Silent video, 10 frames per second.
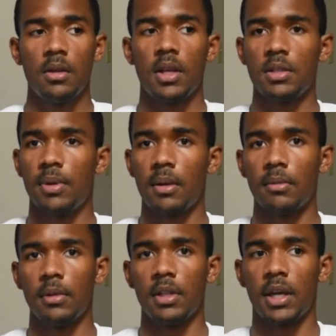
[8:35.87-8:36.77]
That's
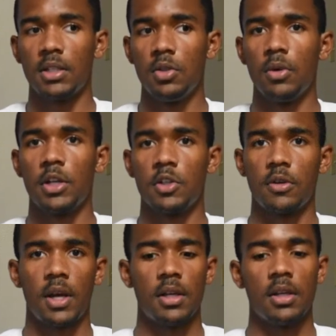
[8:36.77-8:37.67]
probably like 200
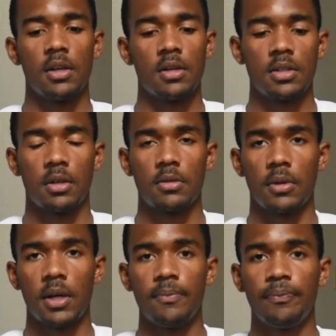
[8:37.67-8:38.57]
grand a year or so,
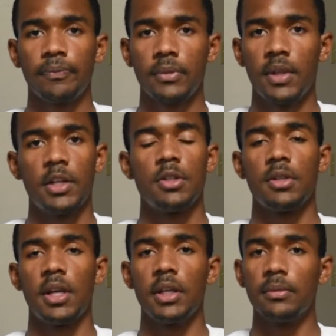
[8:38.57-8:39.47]
right? That's your net.